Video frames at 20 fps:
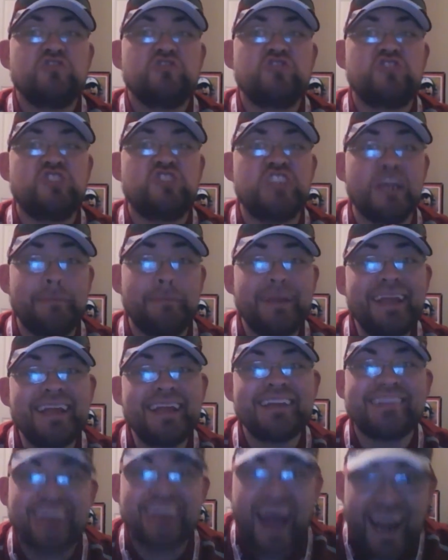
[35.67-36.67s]

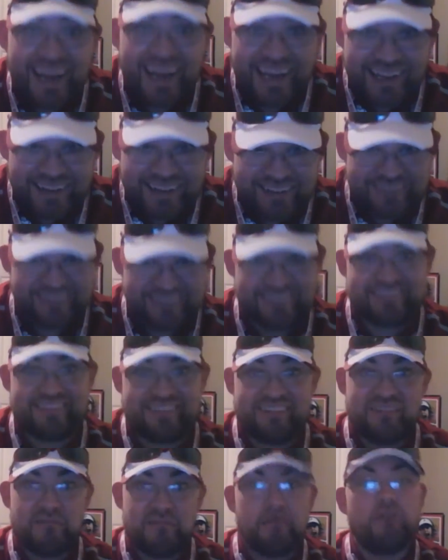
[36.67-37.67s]
Jimmy
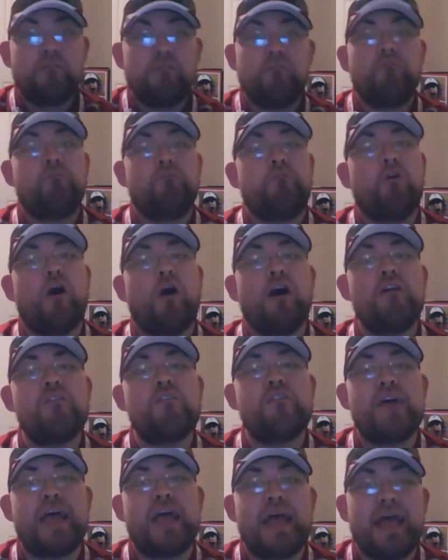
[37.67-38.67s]
Dykes
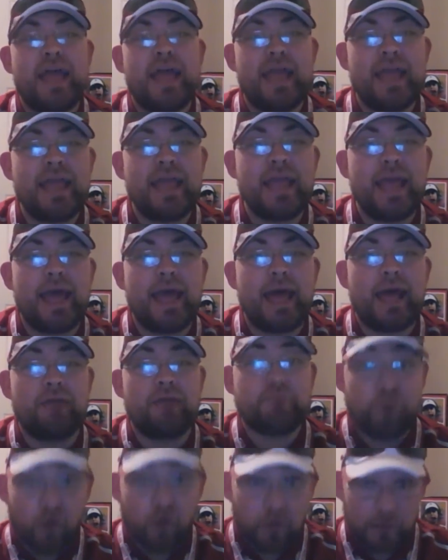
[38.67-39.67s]
of e
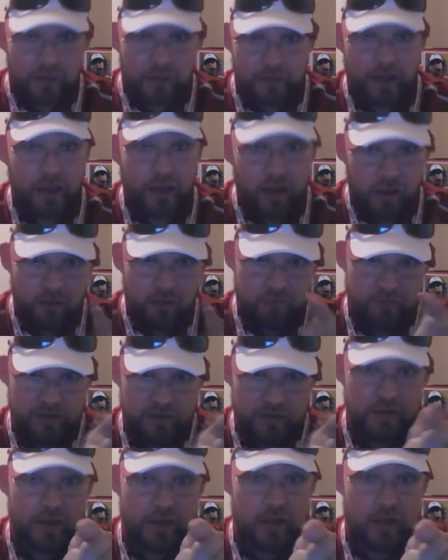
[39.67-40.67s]
formerly
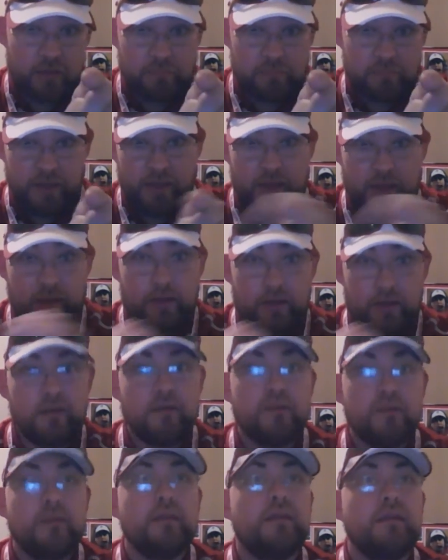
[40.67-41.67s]
of ESPN
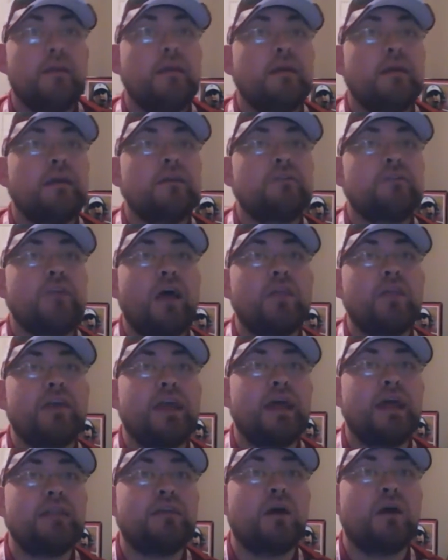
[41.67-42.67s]
is now the
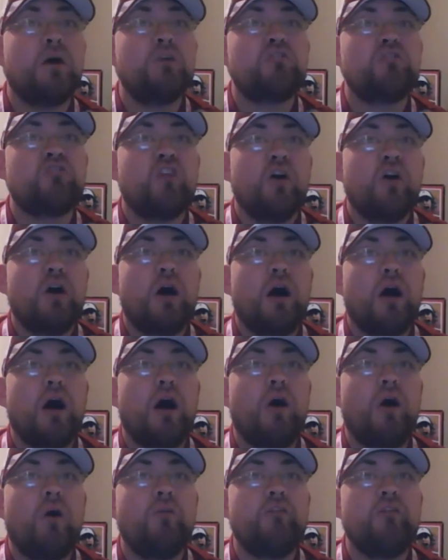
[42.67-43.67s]
head coach
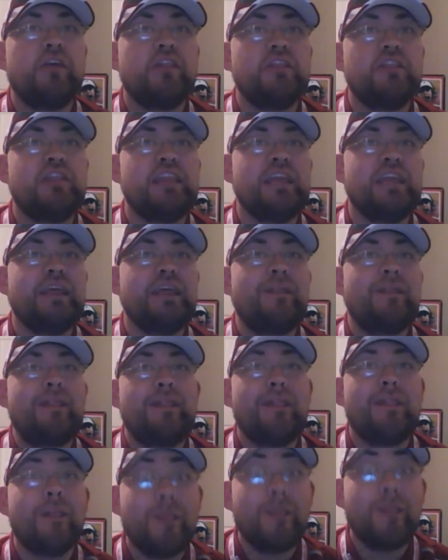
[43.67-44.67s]
of the
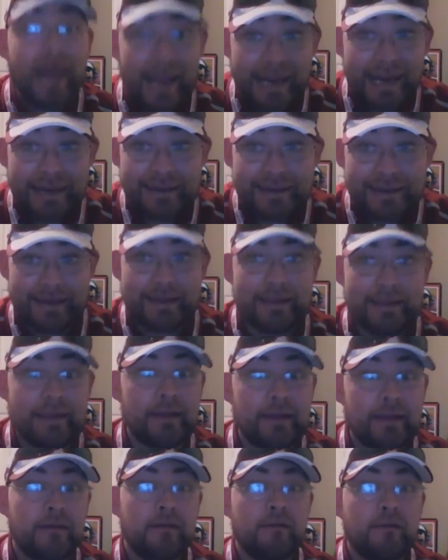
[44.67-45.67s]

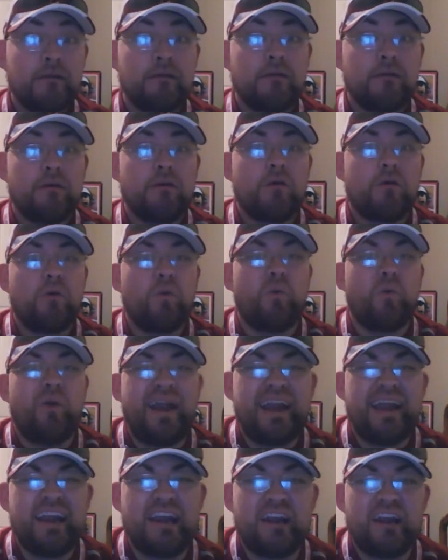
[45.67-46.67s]
Lady
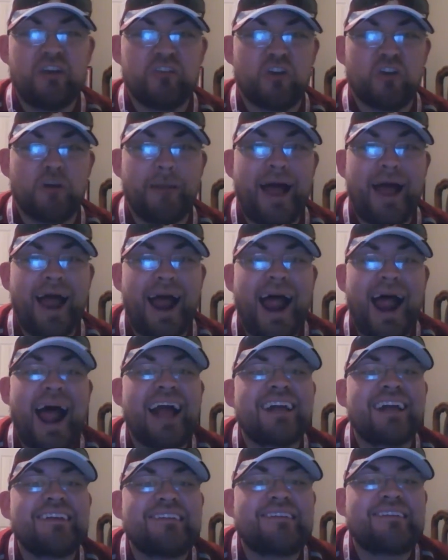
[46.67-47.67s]

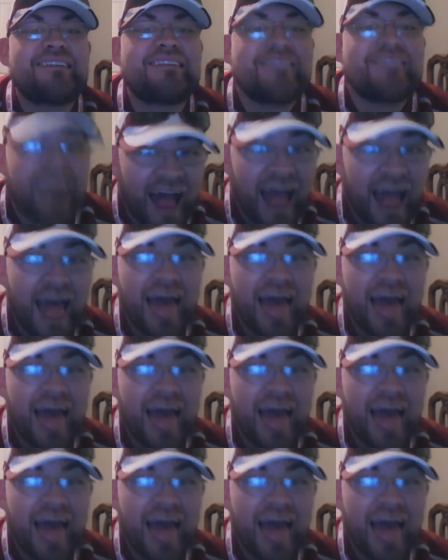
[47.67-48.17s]
Razorbacks.